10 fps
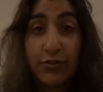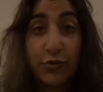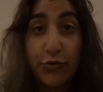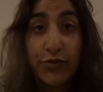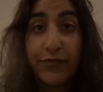
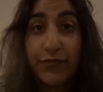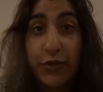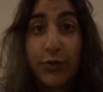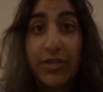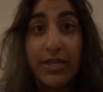good
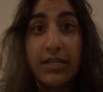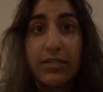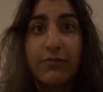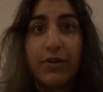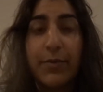few
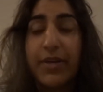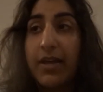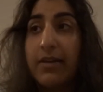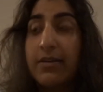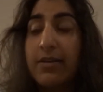years of
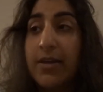Ramadan,